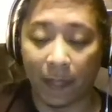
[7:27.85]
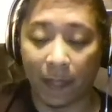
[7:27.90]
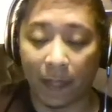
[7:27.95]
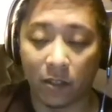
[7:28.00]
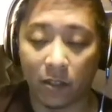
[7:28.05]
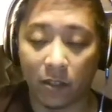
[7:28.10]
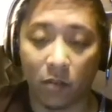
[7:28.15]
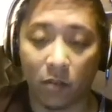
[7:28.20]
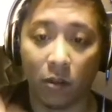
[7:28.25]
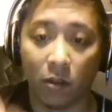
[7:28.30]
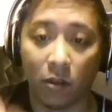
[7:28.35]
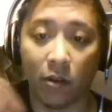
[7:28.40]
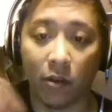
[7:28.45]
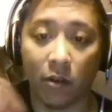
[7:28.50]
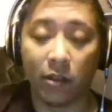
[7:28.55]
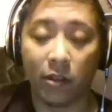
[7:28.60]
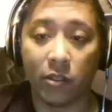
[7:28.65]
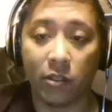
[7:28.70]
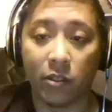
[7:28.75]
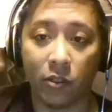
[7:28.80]
So
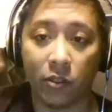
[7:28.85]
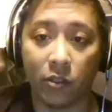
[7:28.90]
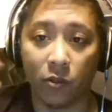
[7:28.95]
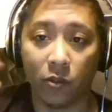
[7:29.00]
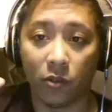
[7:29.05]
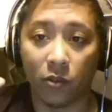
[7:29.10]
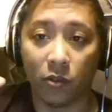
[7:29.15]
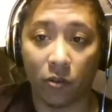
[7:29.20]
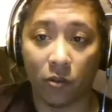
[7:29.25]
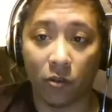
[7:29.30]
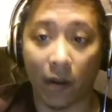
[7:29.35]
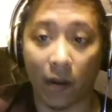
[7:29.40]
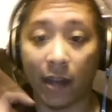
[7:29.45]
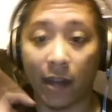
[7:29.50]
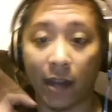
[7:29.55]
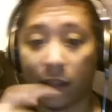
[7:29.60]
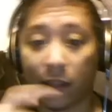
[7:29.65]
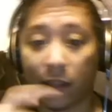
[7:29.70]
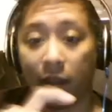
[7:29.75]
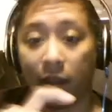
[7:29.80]
learning to
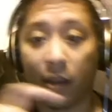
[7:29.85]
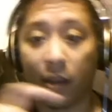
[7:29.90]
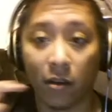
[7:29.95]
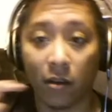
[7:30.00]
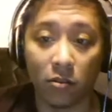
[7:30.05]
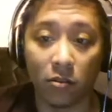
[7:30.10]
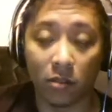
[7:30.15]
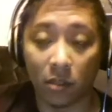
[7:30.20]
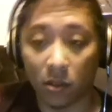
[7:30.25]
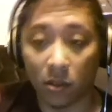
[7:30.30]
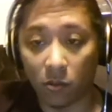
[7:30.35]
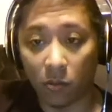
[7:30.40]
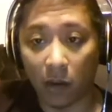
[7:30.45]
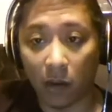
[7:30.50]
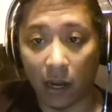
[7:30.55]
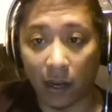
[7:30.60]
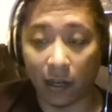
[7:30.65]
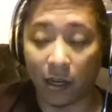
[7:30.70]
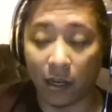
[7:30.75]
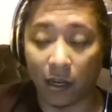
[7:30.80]
create those little
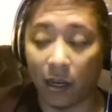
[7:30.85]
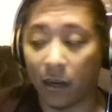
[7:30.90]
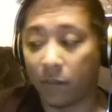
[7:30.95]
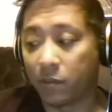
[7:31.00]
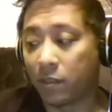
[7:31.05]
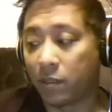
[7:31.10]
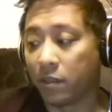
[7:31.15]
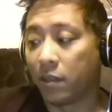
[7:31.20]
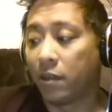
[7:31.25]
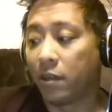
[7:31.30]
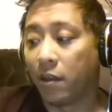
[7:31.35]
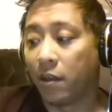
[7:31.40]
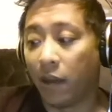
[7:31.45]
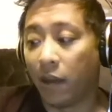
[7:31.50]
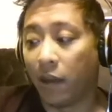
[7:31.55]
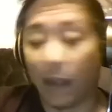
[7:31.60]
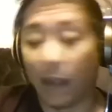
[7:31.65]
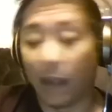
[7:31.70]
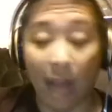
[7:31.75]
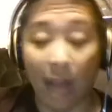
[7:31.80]
mock-ups,
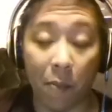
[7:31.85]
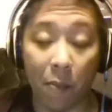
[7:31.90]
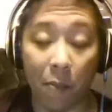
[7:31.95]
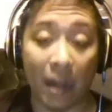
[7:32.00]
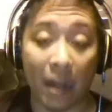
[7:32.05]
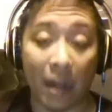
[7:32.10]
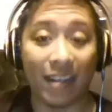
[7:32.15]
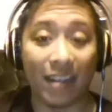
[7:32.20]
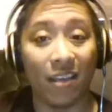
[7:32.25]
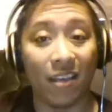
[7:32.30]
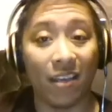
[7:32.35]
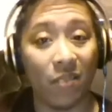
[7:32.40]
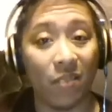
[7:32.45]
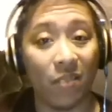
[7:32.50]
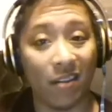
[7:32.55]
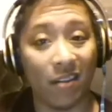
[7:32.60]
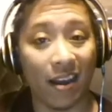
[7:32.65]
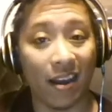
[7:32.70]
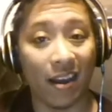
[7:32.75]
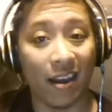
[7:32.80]
and that might give you
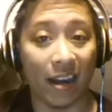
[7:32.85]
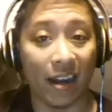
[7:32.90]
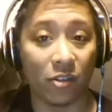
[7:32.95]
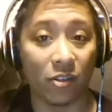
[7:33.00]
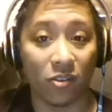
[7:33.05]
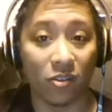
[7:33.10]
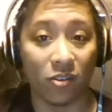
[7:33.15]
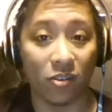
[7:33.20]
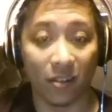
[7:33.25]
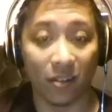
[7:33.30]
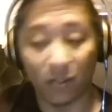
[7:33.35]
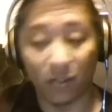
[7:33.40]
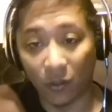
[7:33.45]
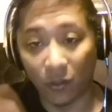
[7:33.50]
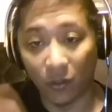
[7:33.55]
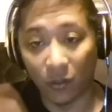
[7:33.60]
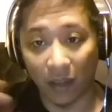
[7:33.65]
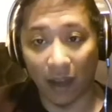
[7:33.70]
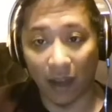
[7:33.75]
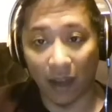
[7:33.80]
that extra
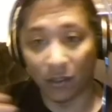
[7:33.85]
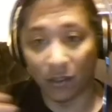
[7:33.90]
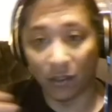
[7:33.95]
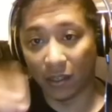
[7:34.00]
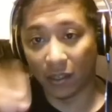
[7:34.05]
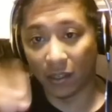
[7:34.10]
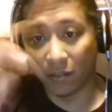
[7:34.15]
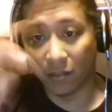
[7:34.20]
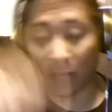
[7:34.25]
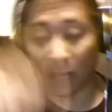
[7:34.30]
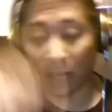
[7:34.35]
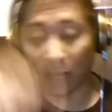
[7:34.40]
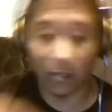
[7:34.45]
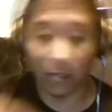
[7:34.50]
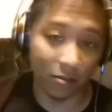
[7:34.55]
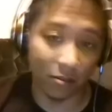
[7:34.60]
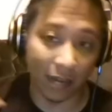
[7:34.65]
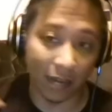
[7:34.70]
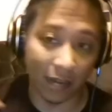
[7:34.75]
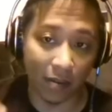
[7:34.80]
2,000 by
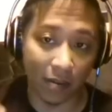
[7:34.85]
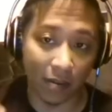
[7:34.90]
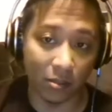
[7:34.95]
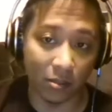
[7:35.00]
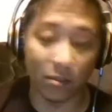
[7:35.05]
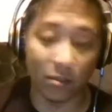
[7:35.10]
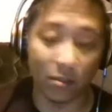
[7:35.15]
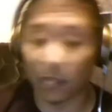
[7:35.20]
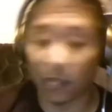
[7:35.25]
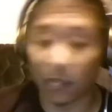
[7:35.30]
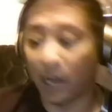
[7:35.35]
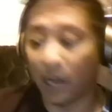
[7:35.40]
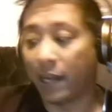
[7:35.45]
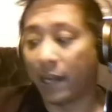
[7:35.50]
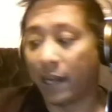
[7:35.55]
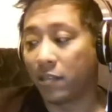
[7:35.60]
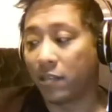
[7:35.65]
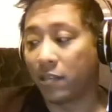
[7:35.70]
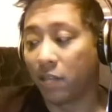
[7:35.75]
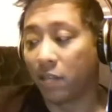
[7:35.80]
2,000 size